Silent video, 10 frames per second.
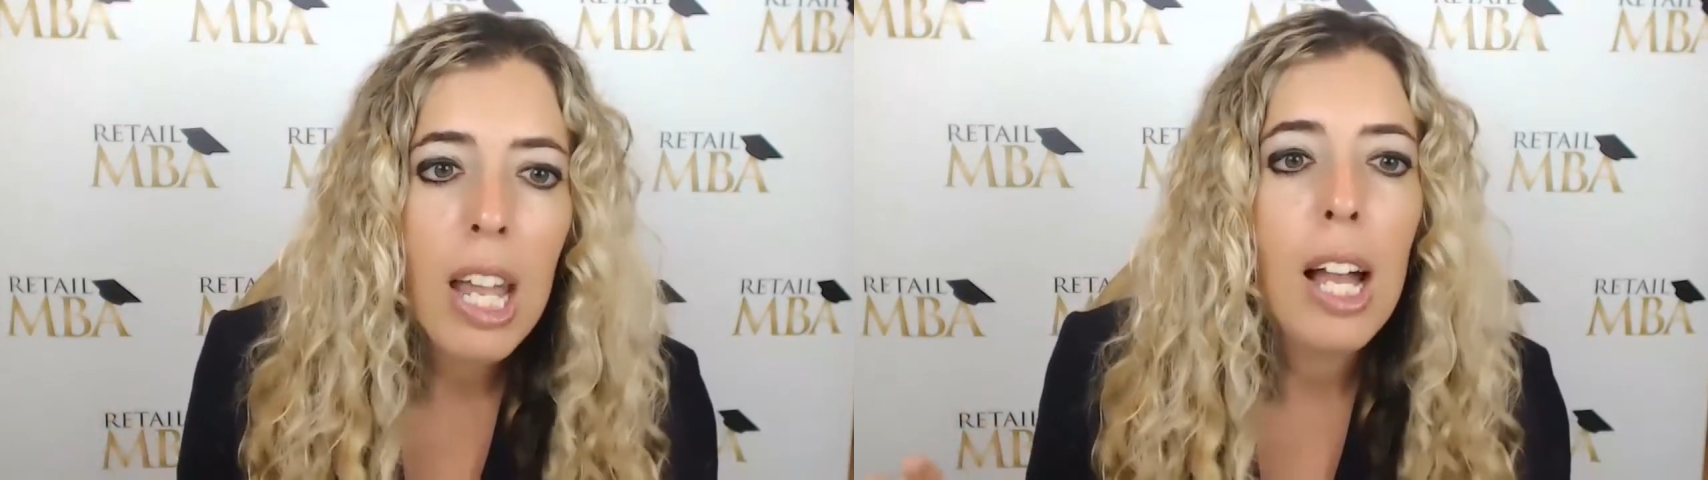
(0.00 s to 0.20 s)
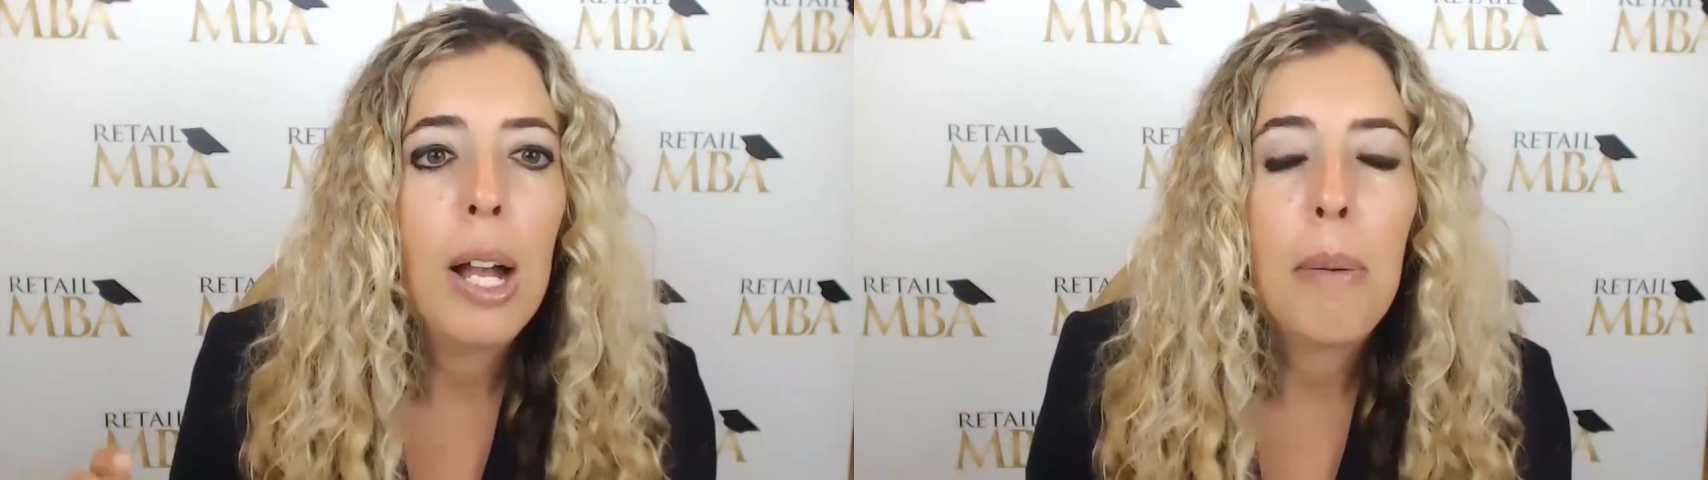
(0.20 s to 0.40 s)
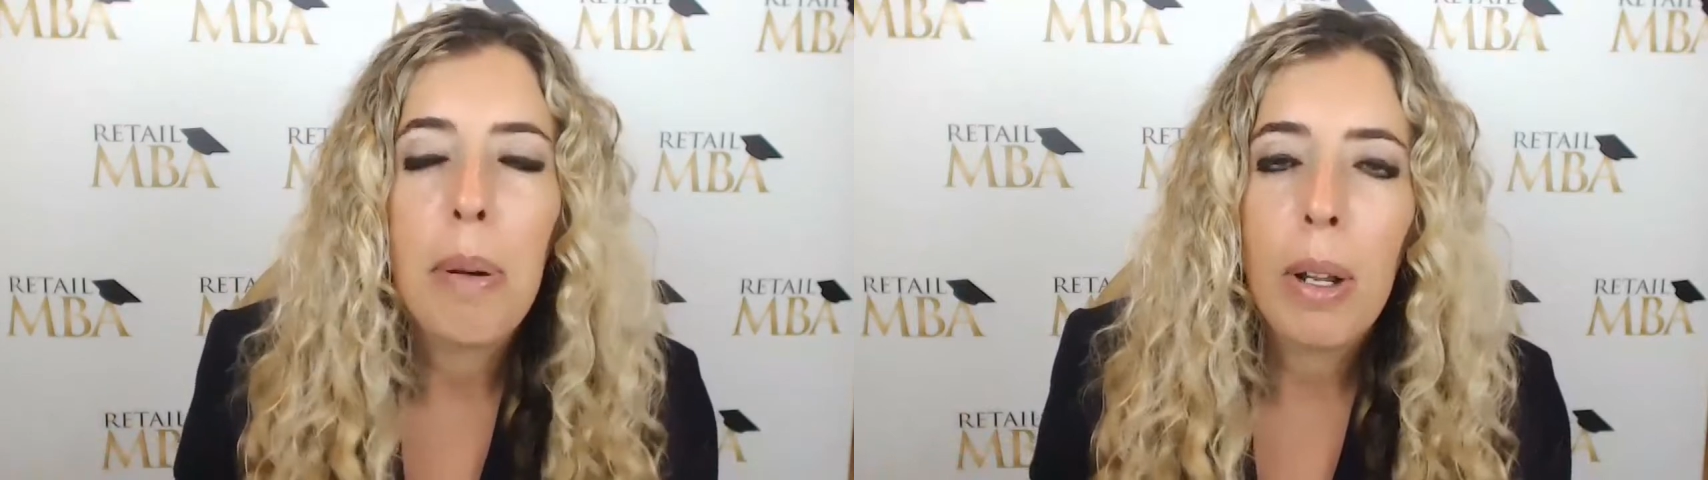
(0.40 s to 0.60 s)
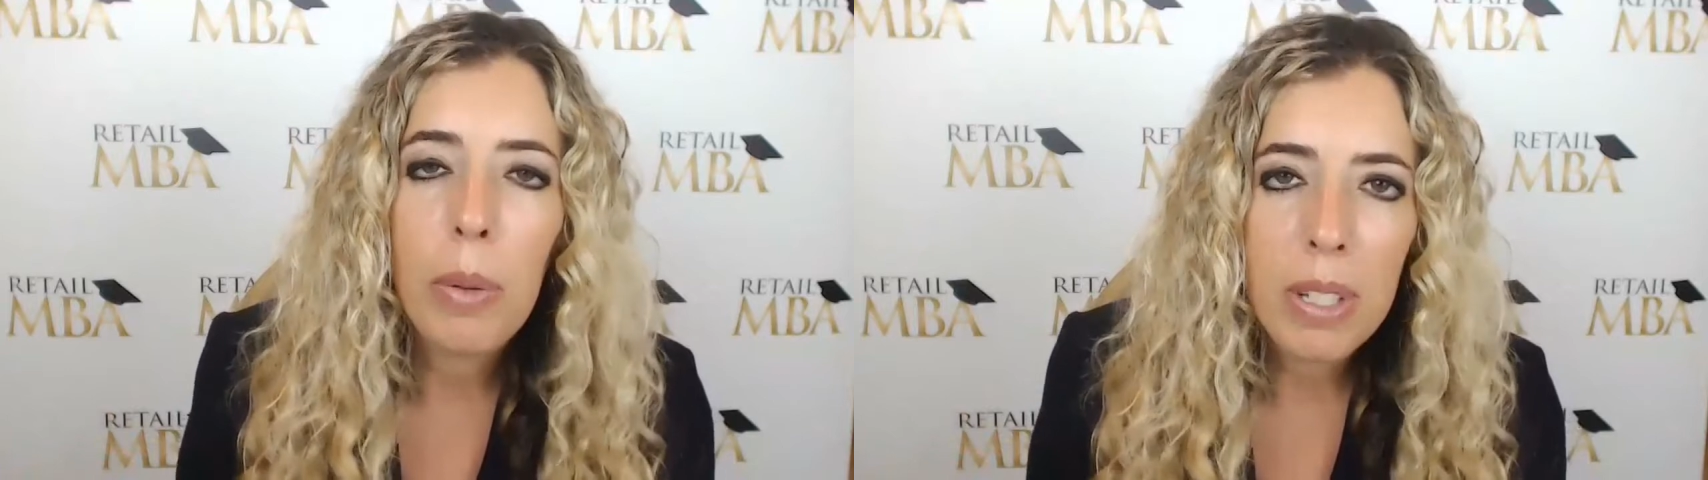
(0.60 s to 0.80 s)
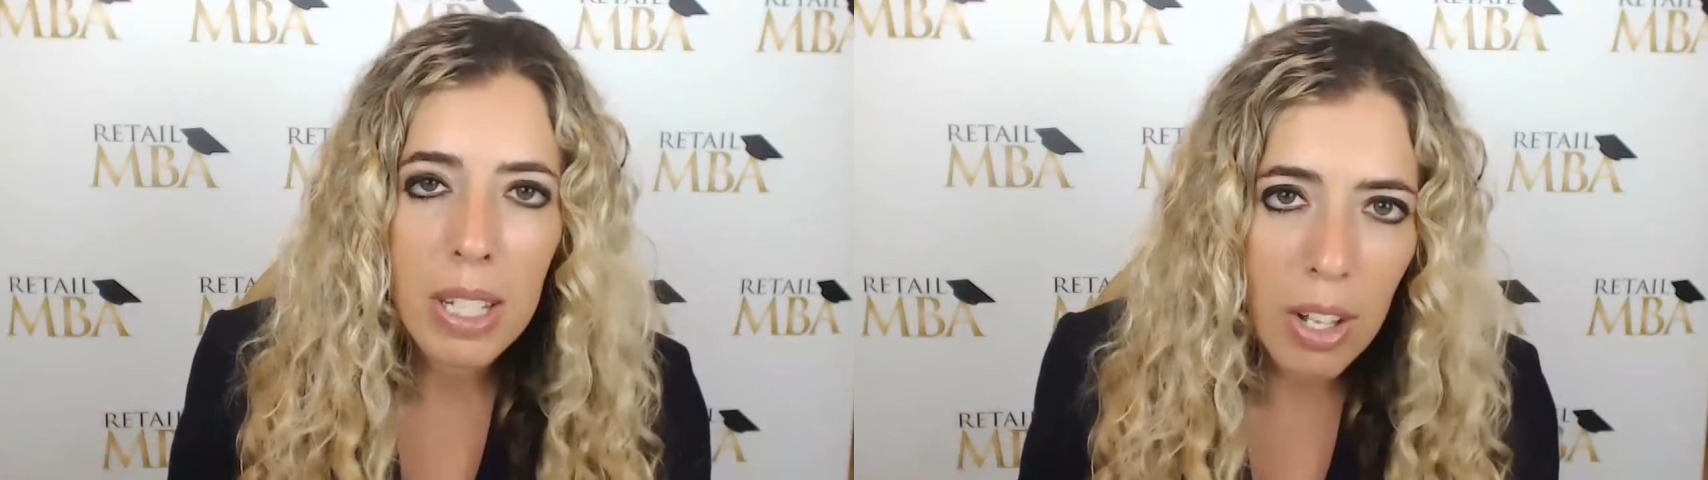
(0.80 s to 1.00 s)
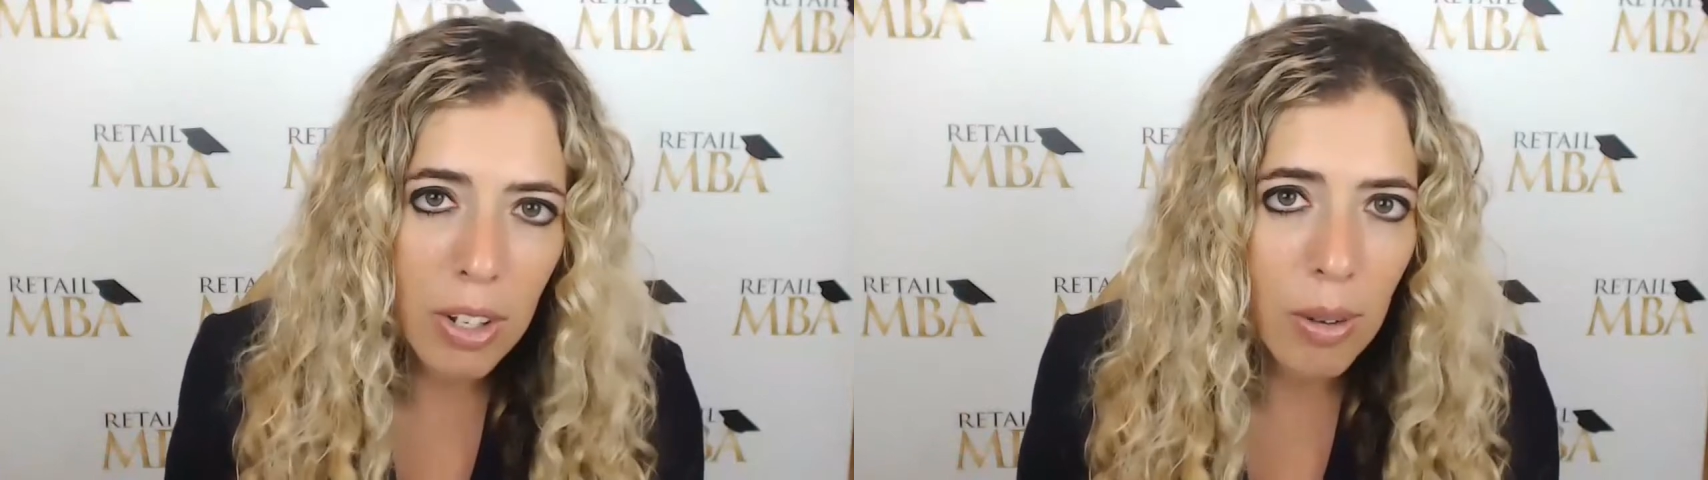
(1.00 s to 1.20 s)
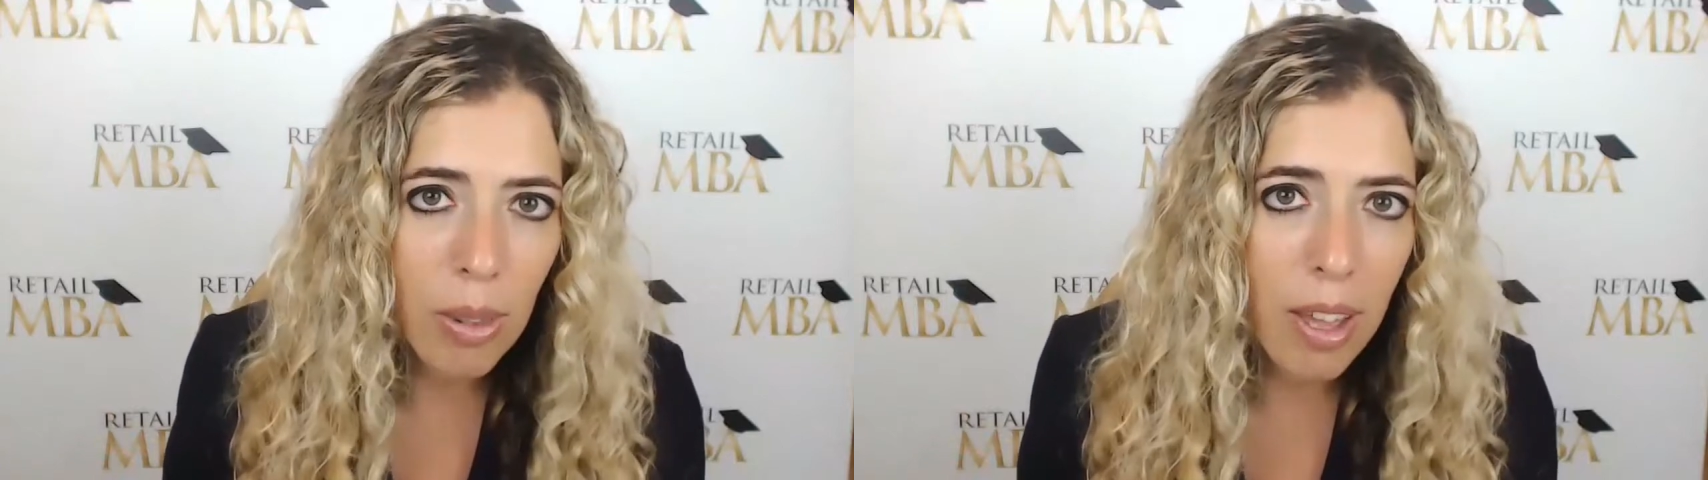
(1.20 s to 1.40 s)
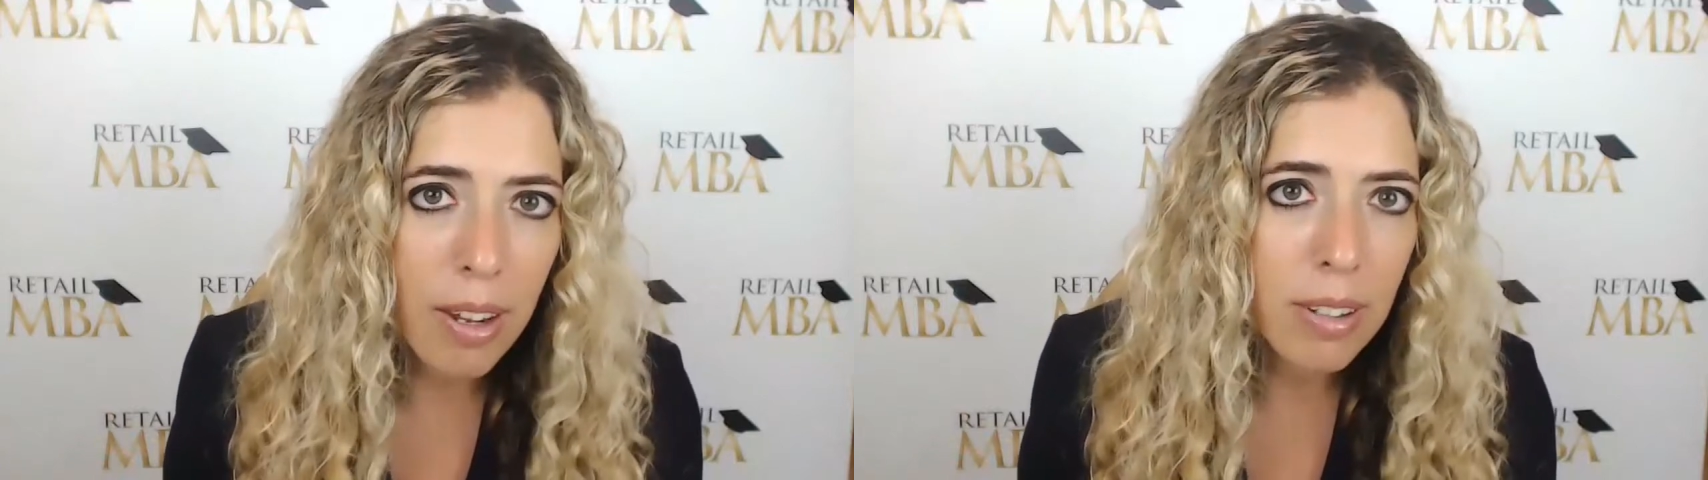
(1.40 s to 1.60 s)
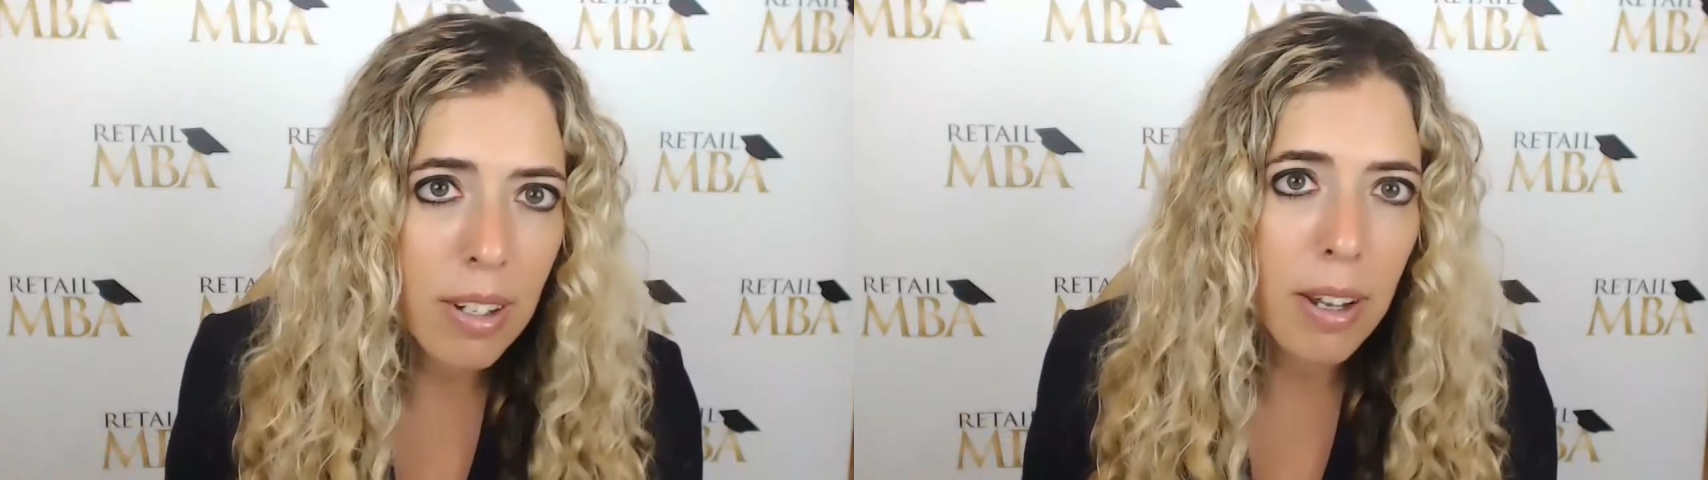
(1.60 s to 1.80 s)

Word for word: But I will tell you that